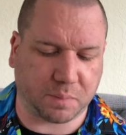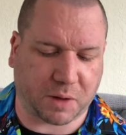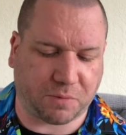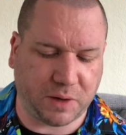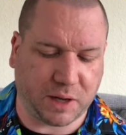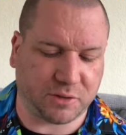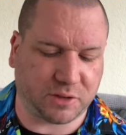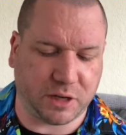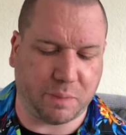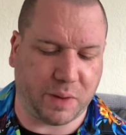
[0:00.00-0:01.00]
I think that's
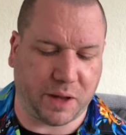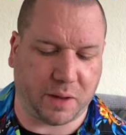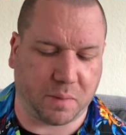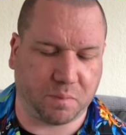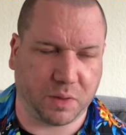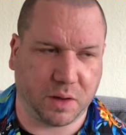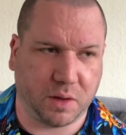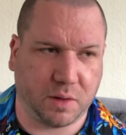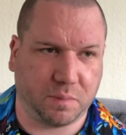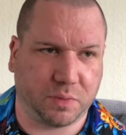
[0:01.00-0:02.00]
going to be
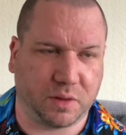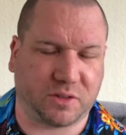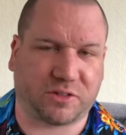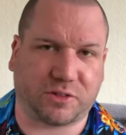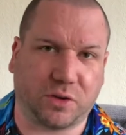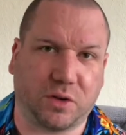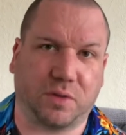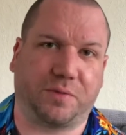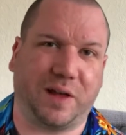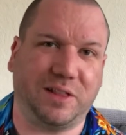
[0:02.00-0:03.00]
the
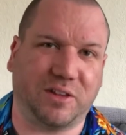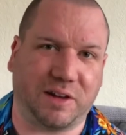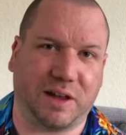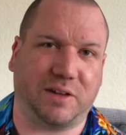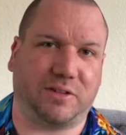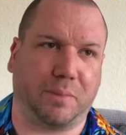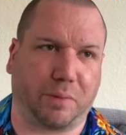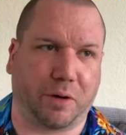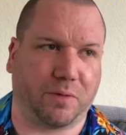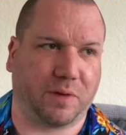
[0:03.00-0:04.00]
sort of Indonesian
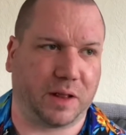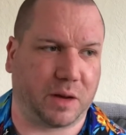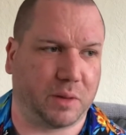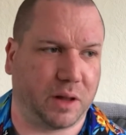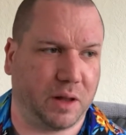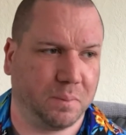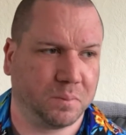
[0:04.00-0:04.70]
profile element there.